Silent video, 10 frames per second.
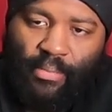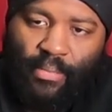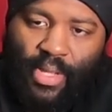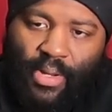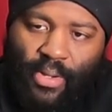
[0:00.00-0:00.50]

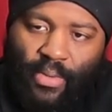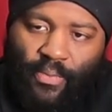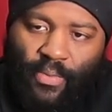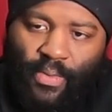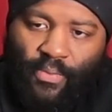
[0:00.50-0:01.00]
minnow
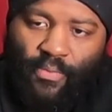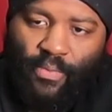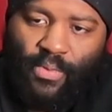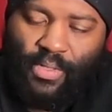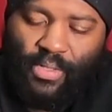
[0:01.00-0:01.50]

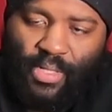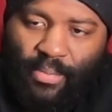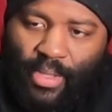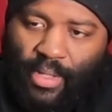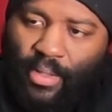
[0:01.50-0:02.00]

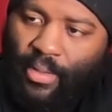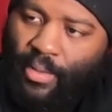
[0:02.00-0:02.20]
something